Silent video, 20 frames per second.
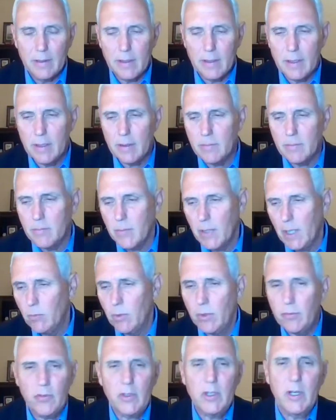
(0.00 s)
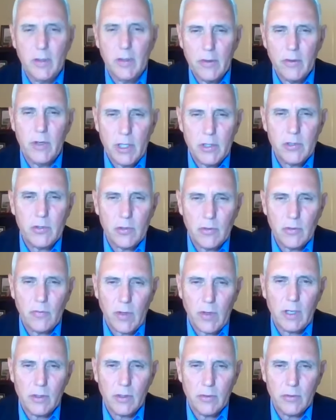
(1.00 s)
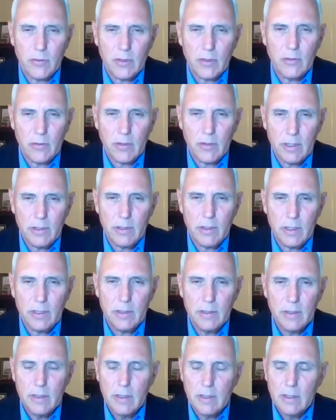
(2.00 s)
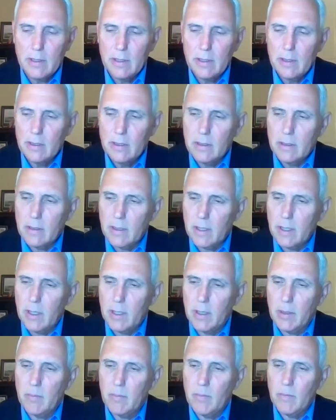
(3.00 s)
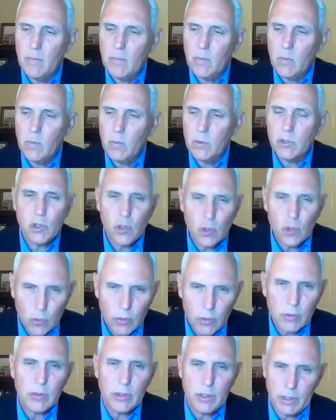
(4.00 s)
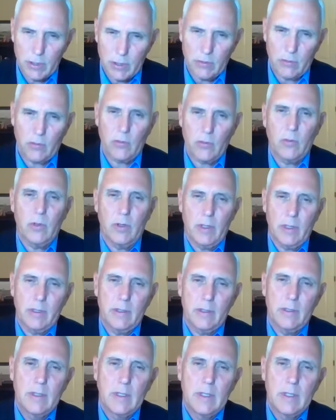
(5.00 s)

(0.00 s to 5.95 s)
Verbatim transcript: Um, and we've seen other nations follow since that, um, was truly historic.